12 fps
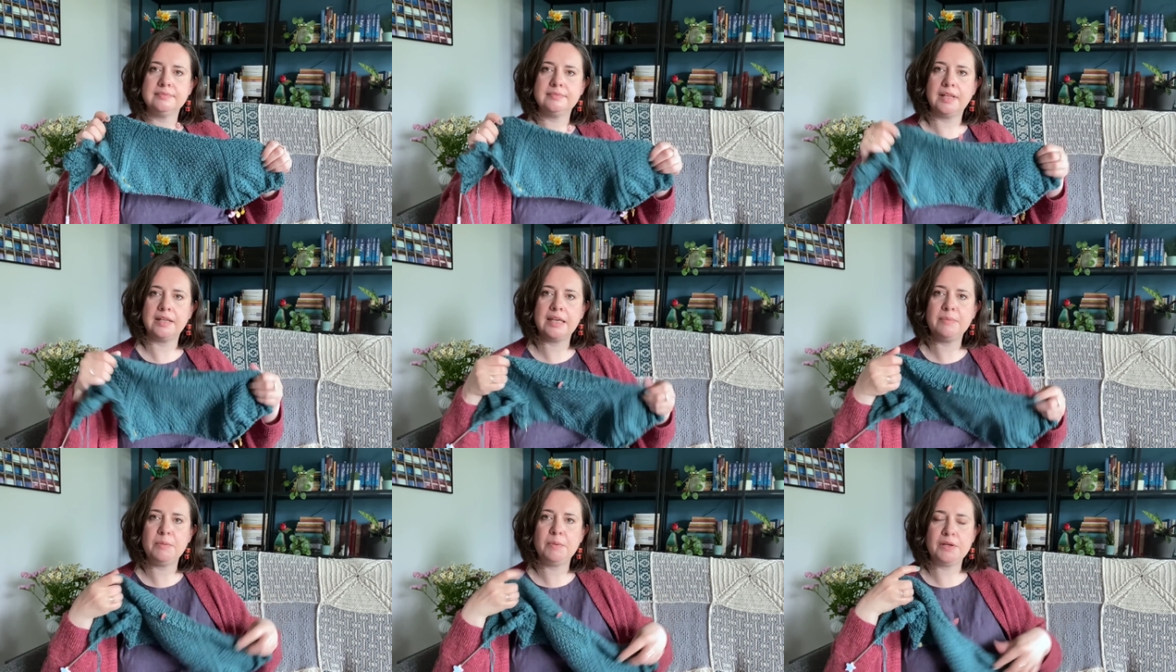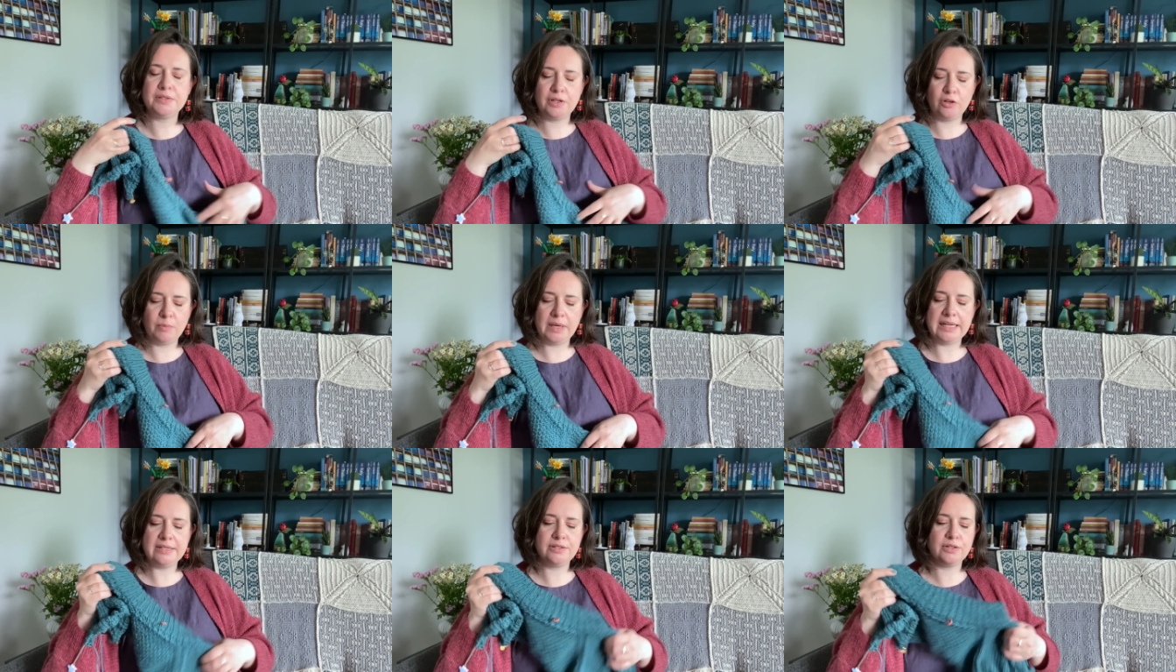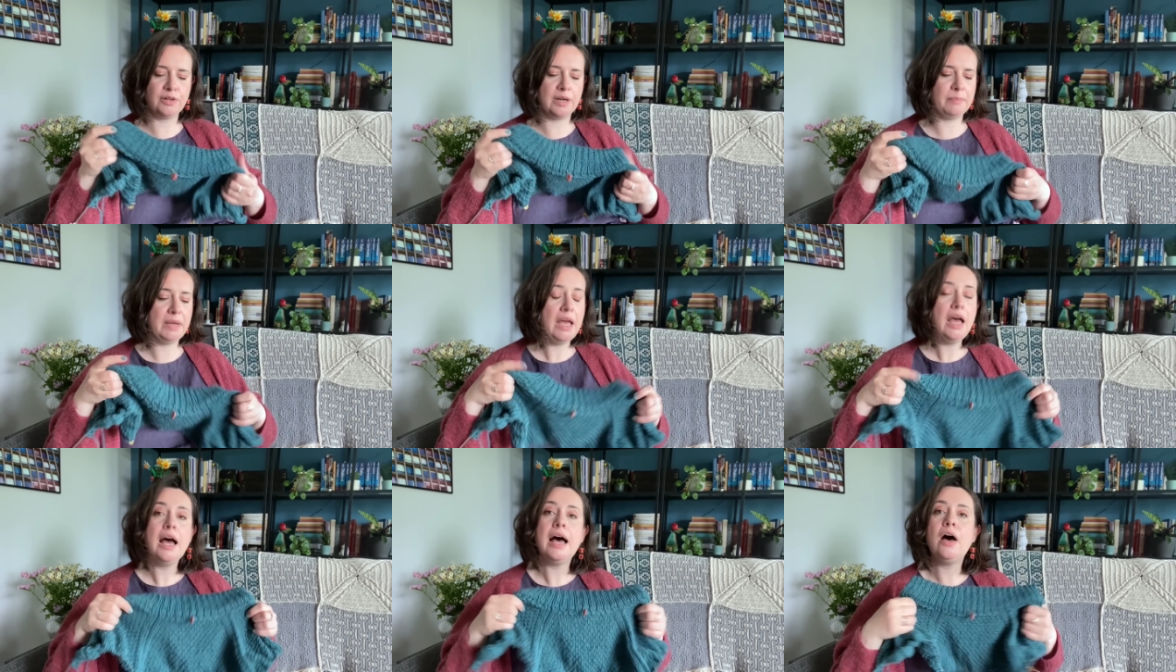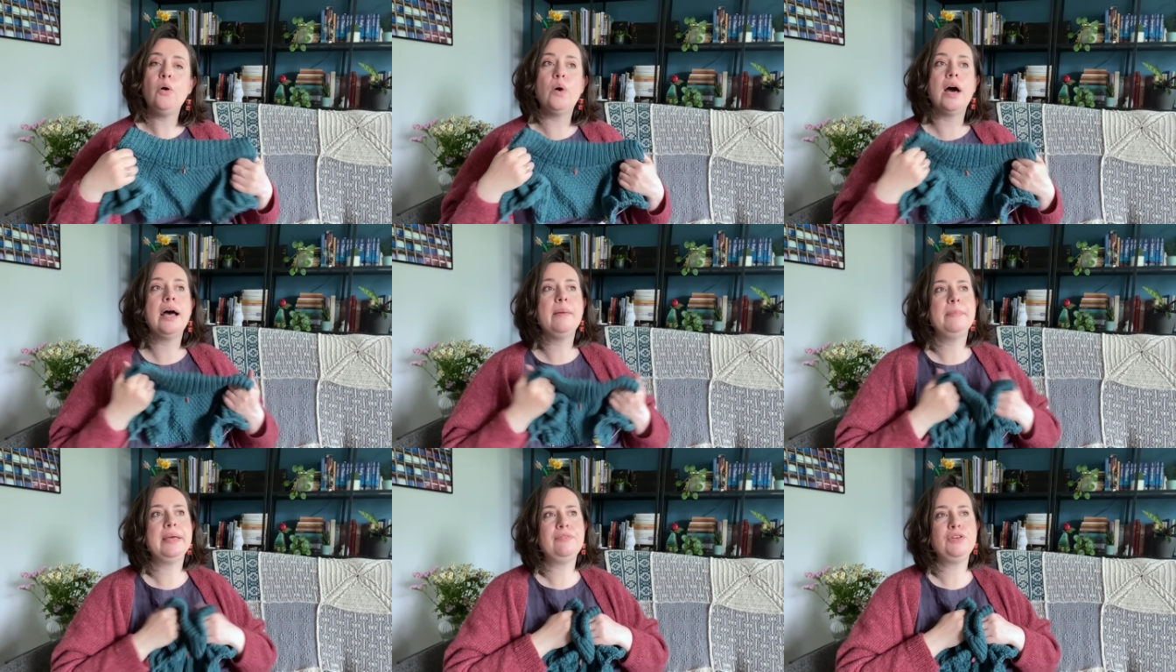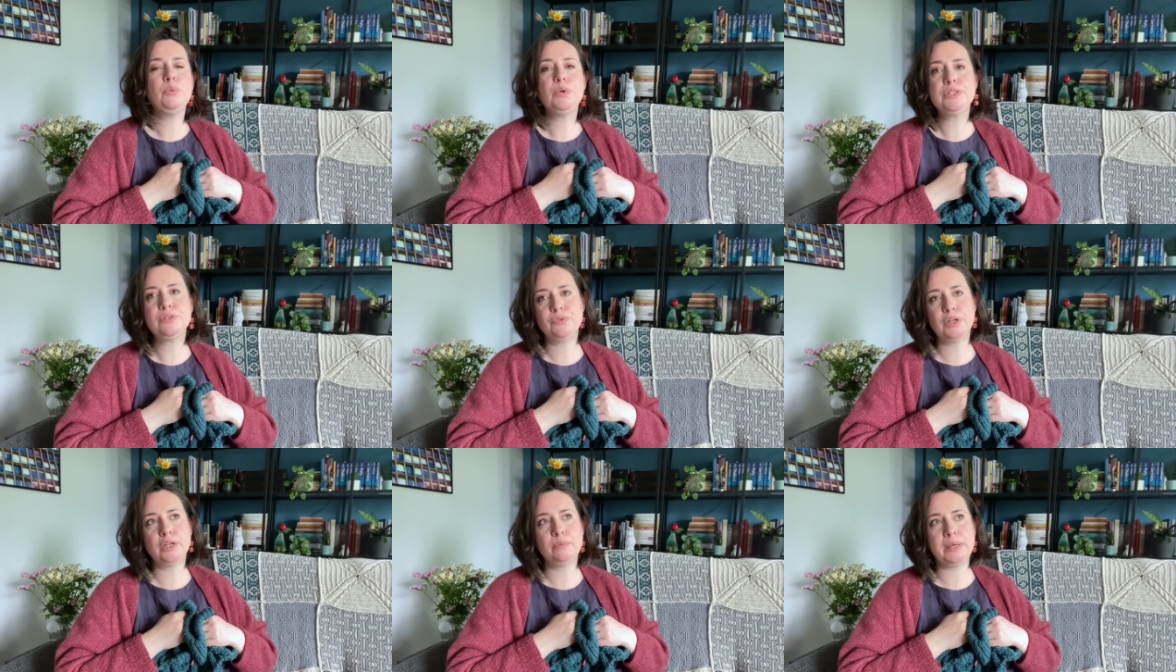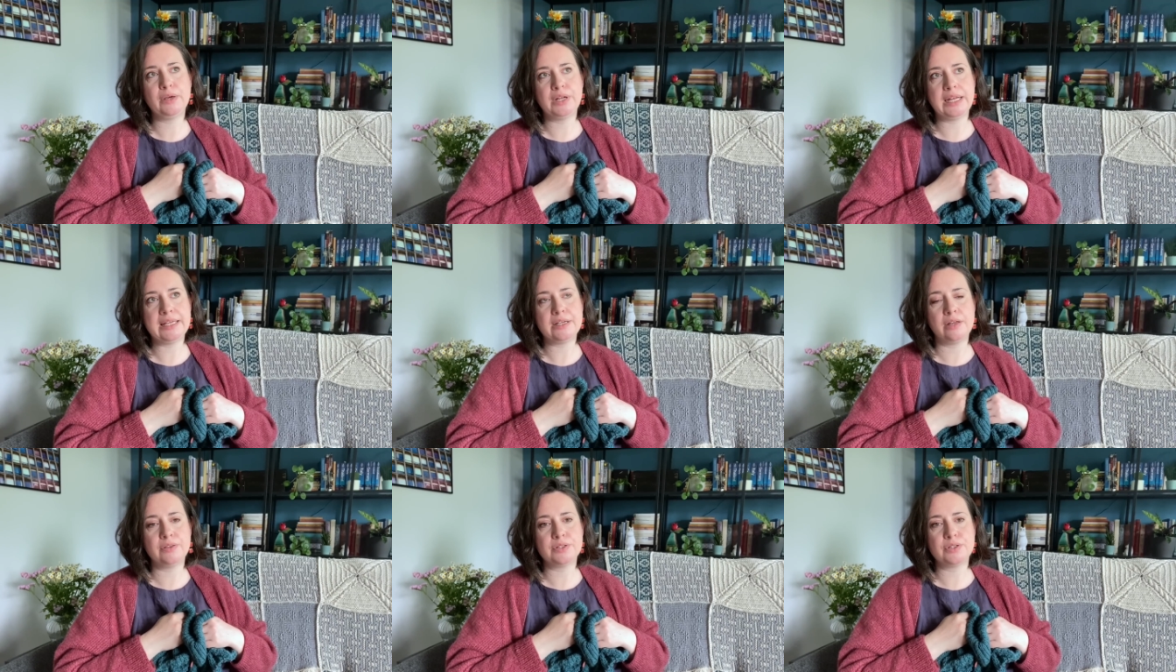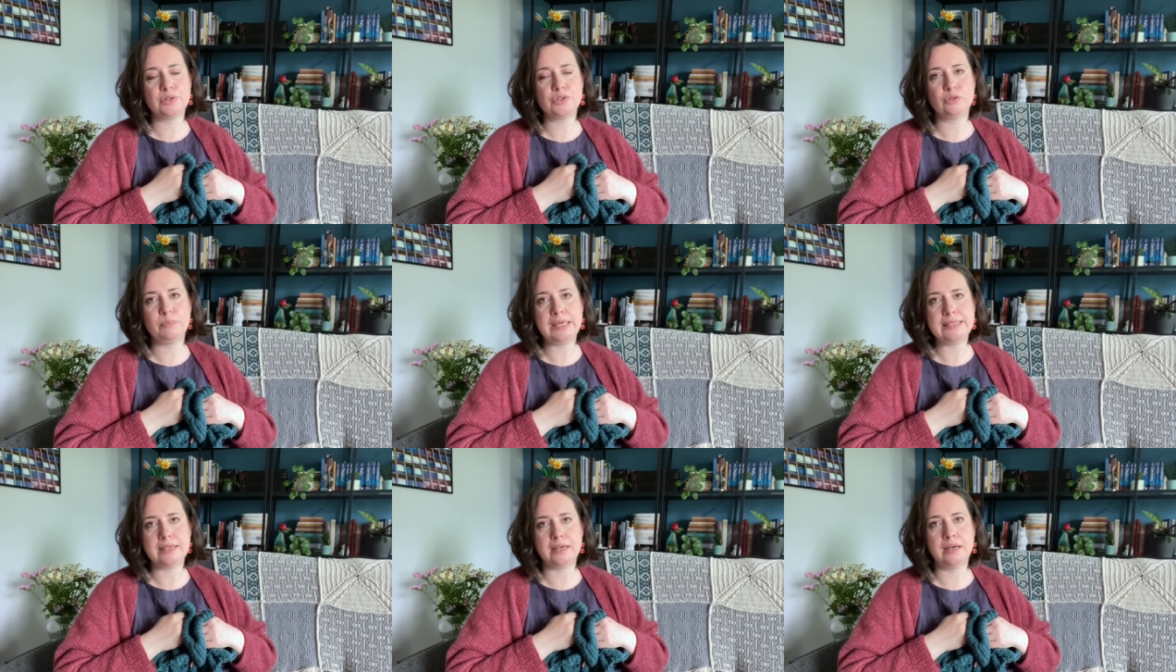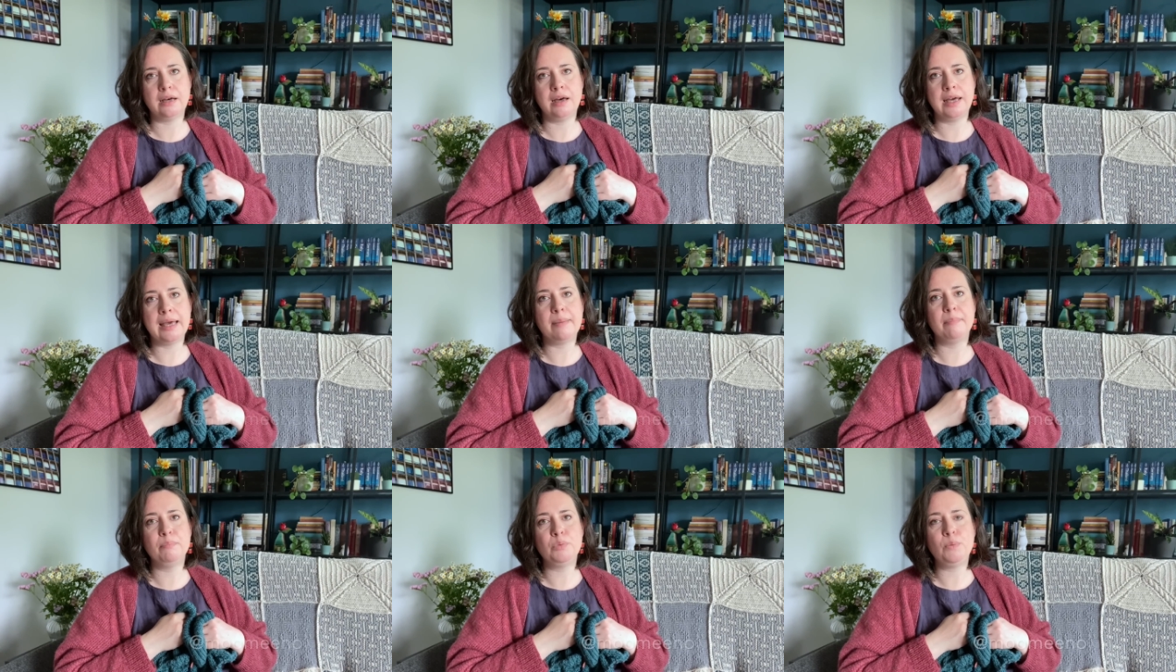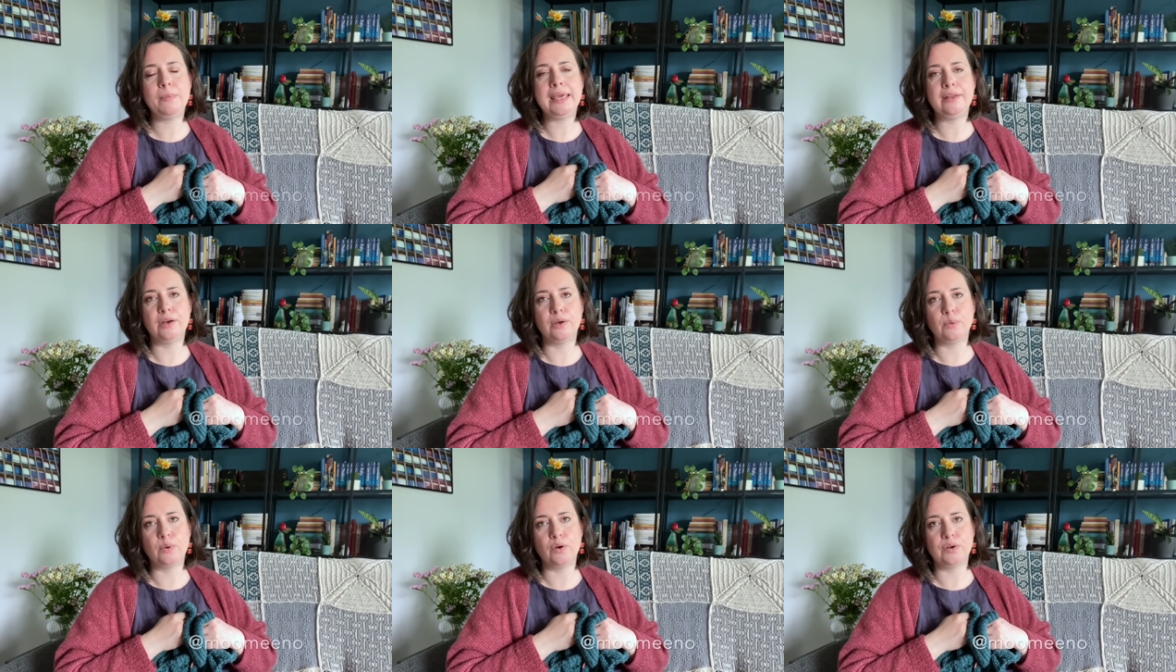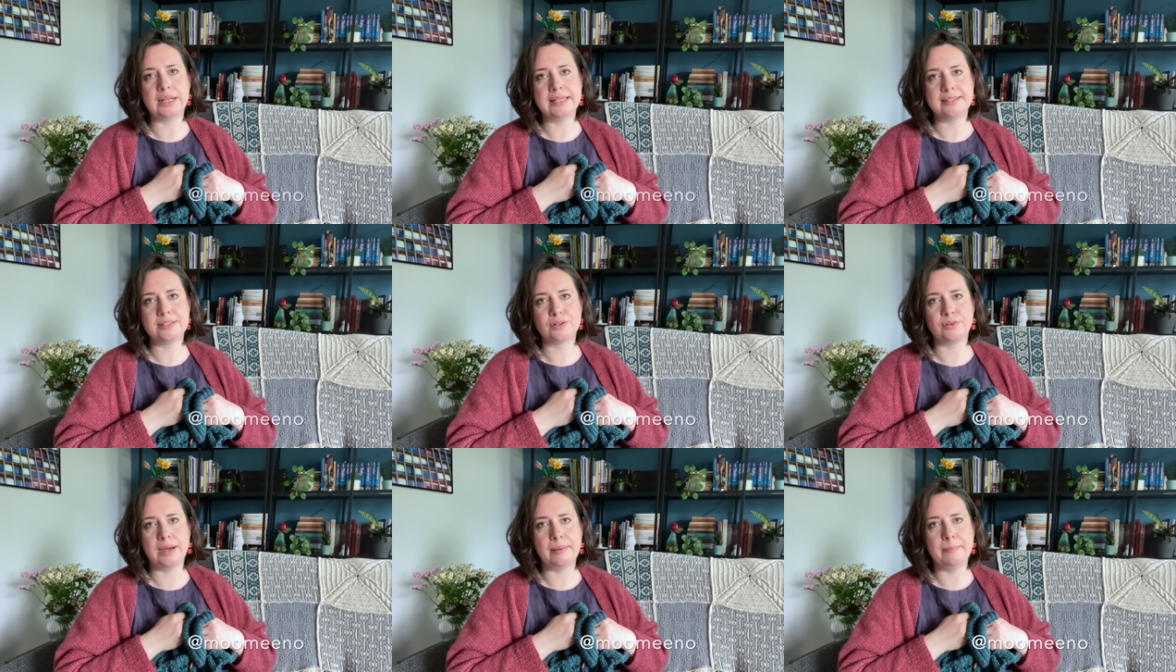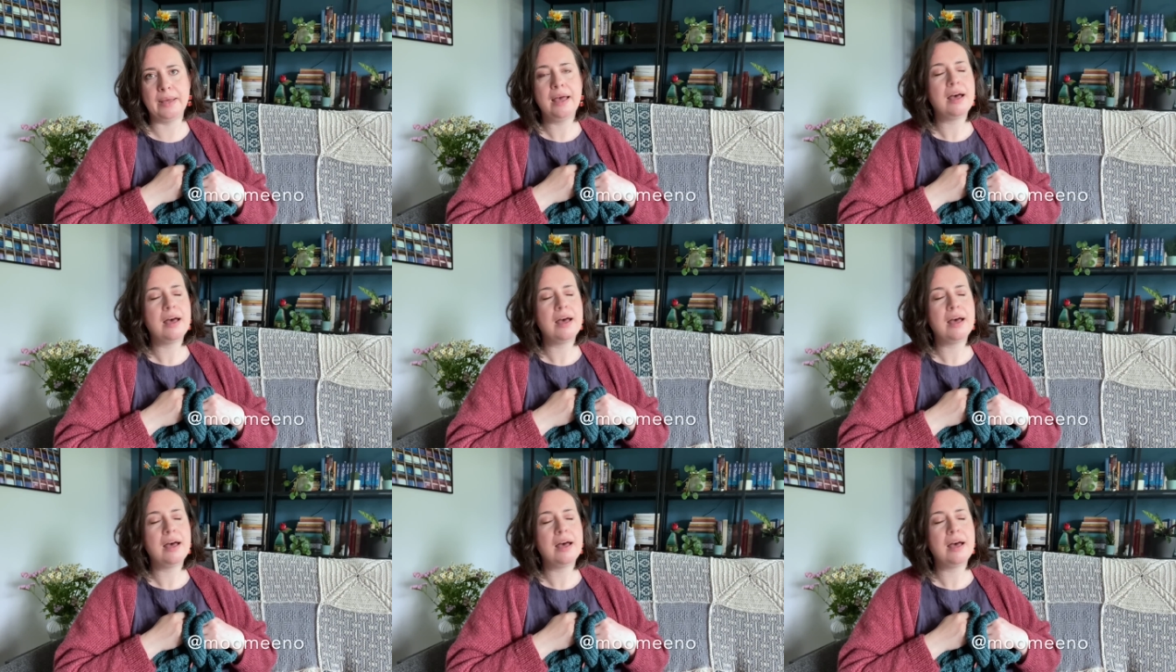I'll keep you posted on my Instagram. Oh, if you want to follow me on any other social media, I am Mumino on Instagram.